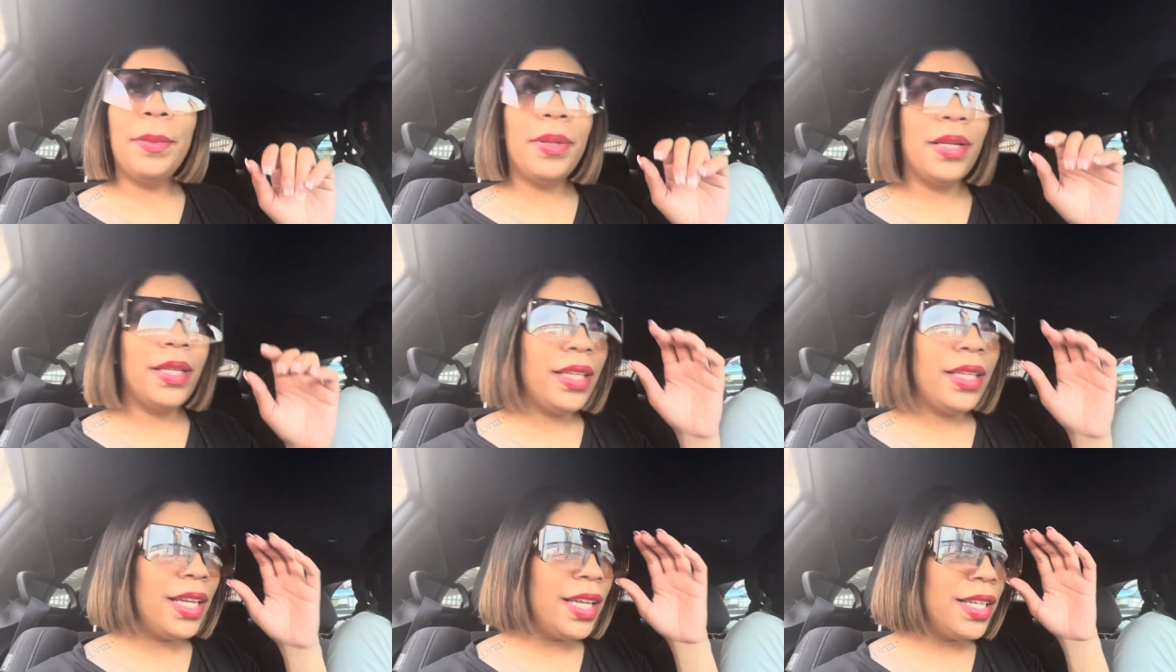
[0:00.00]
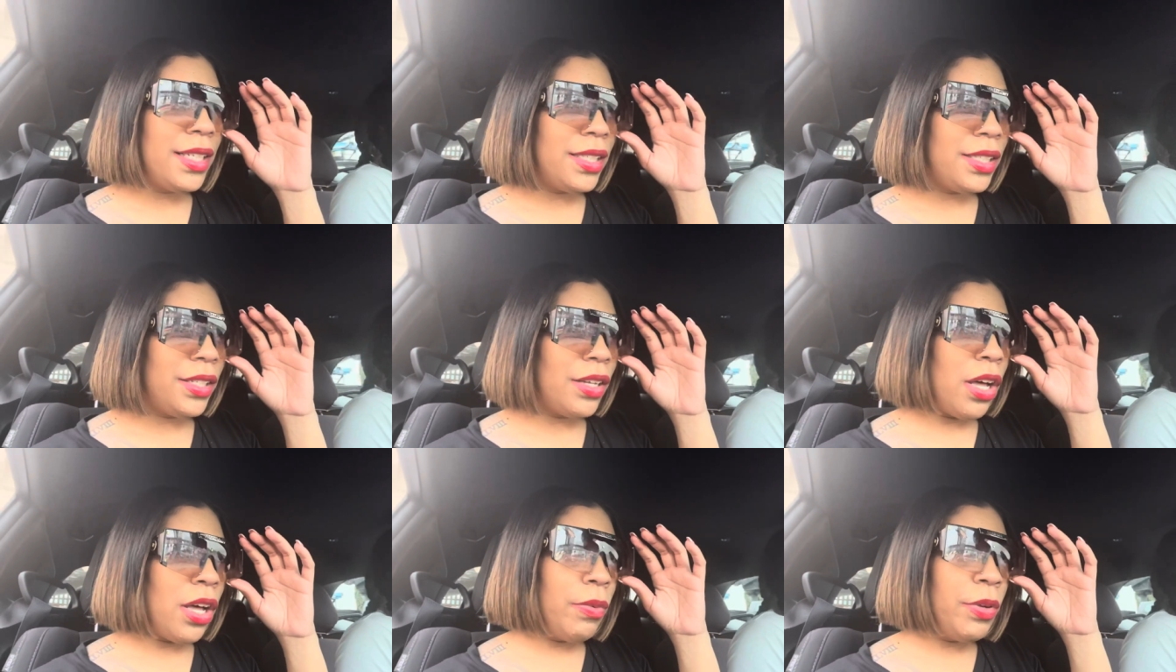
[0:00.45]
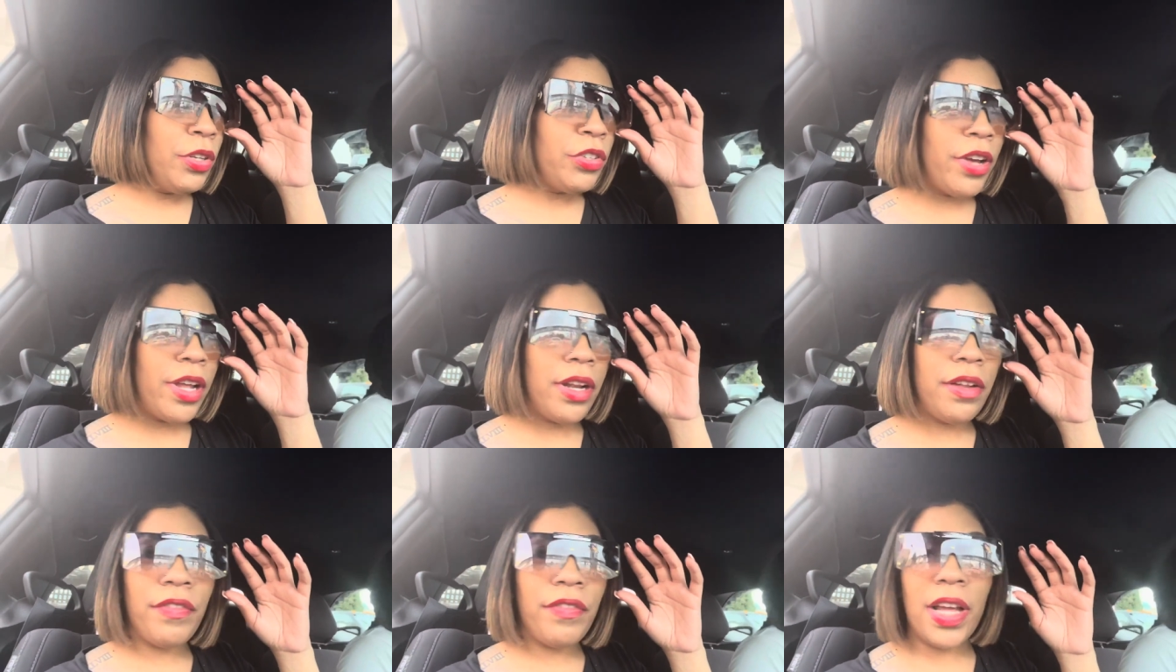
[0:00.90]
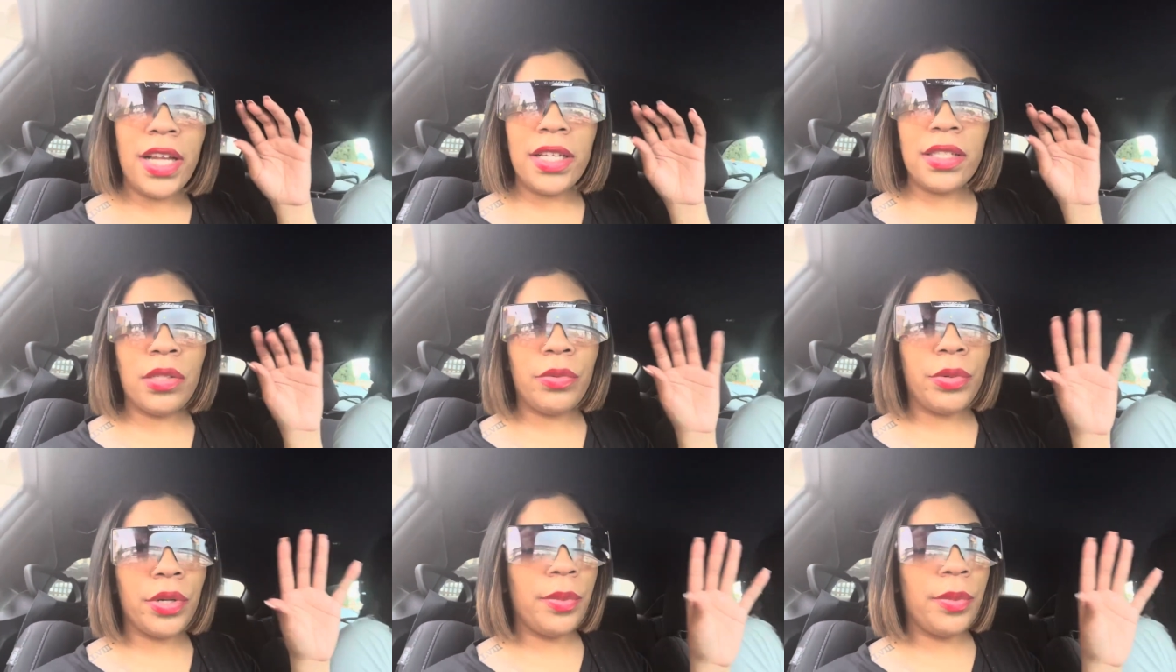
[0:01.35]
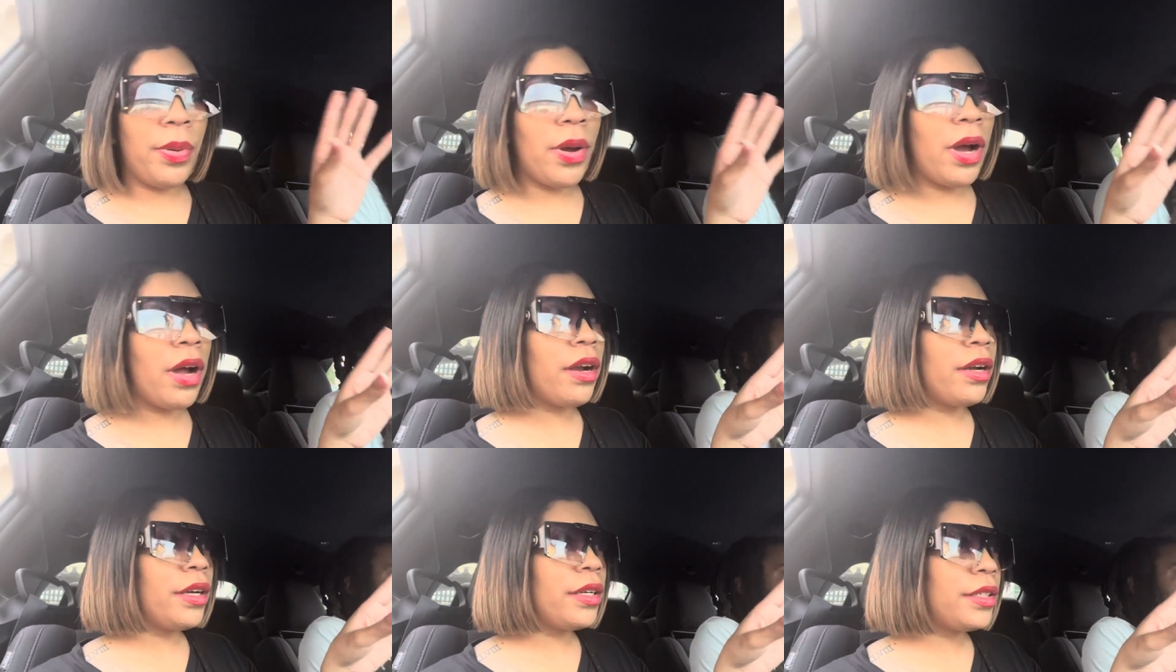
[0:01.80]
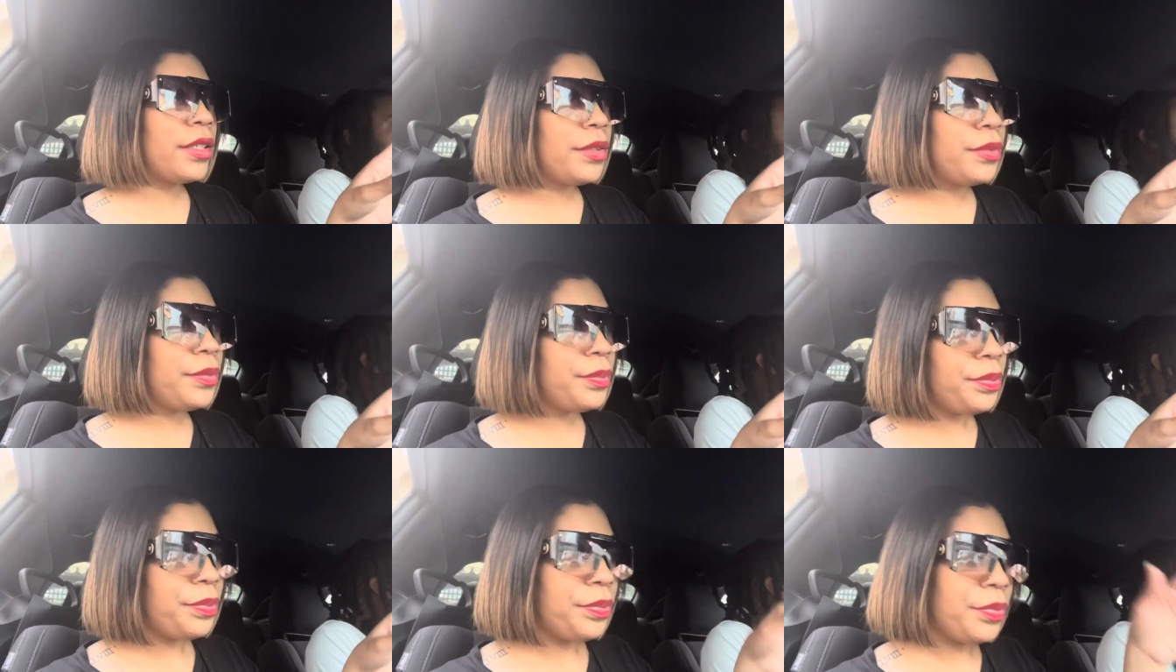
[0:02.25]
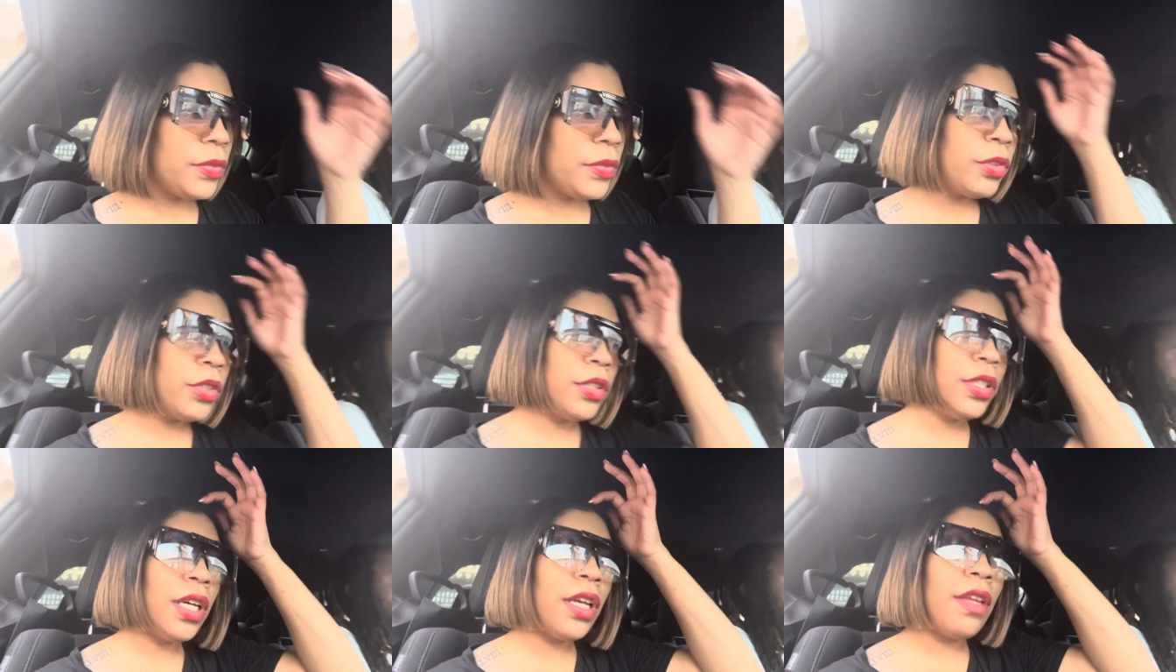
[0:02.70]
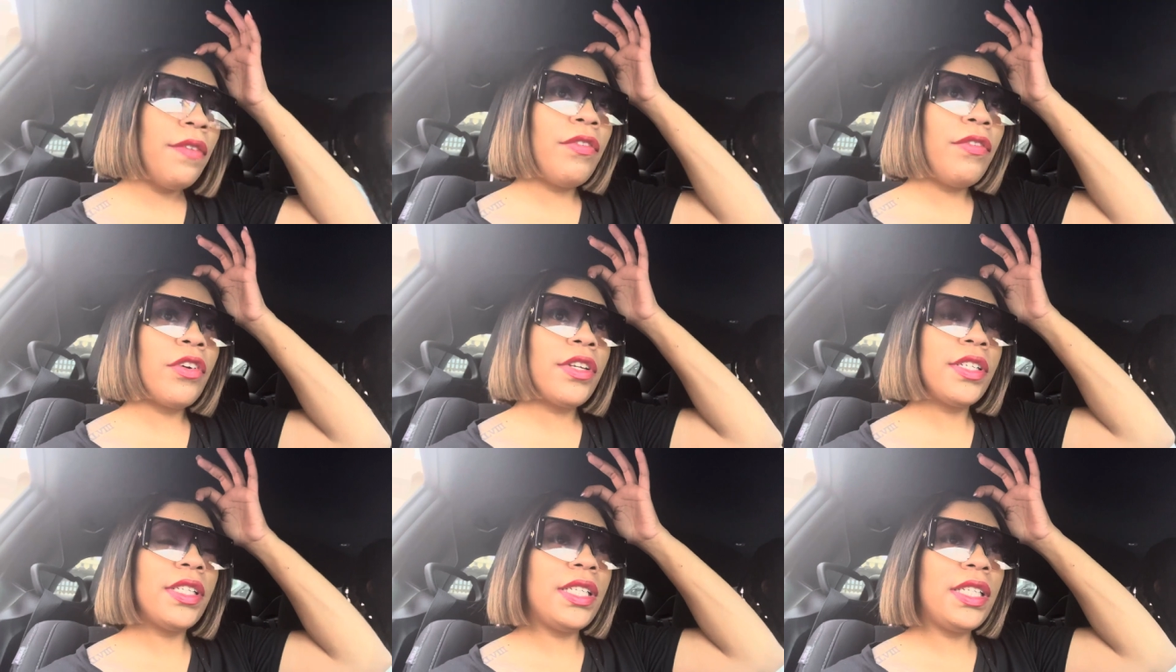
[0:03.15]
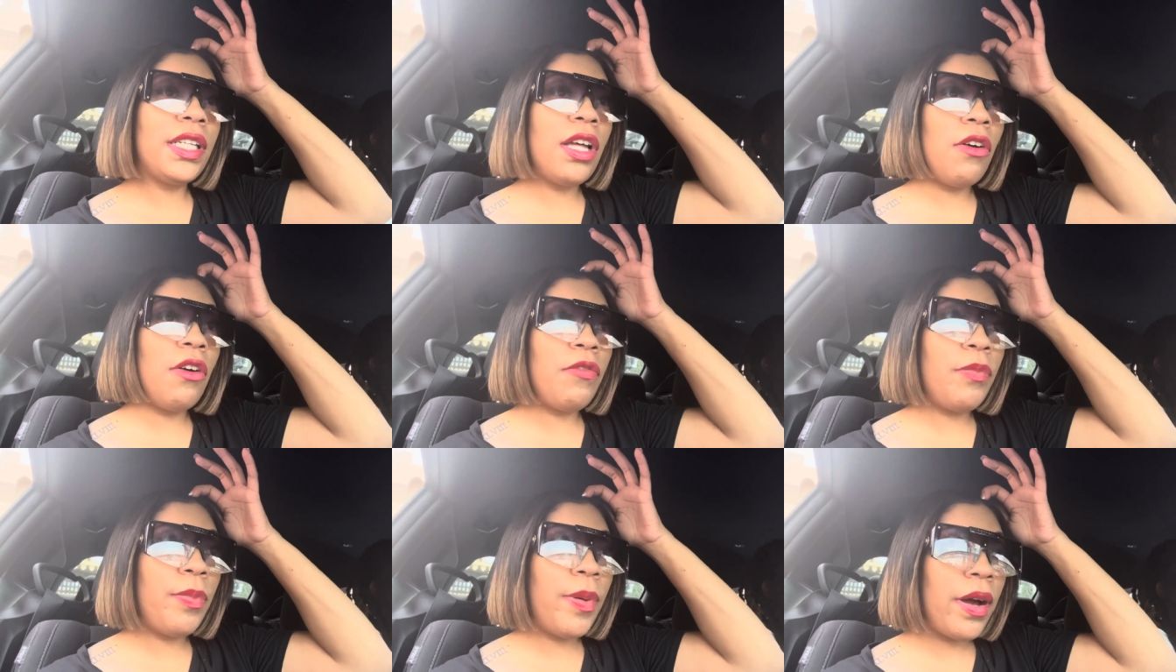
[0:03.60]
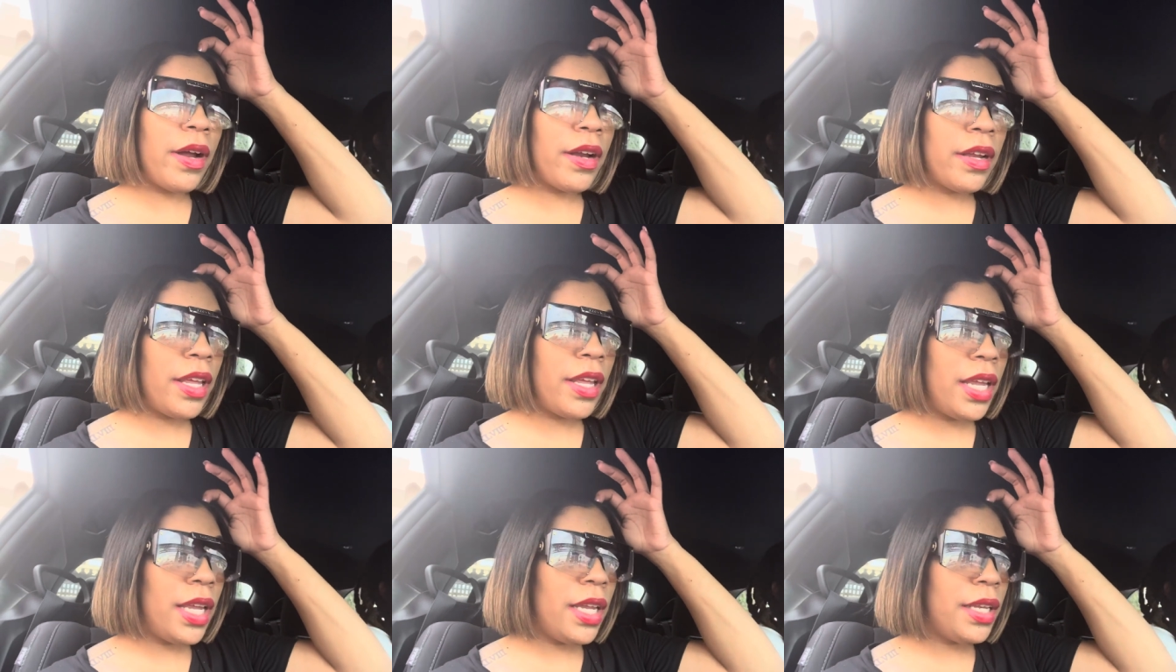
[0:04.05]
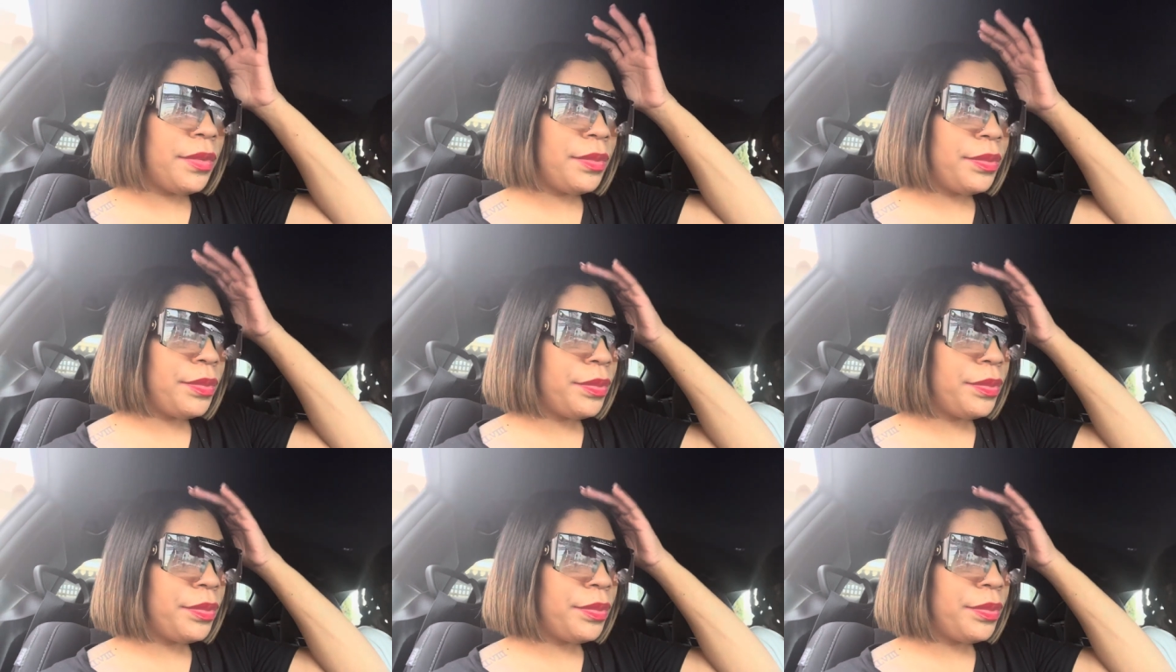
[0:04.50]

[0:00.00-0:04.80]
but yes, y'all, we trying to find somewhere to park. We're looking for a self-parking.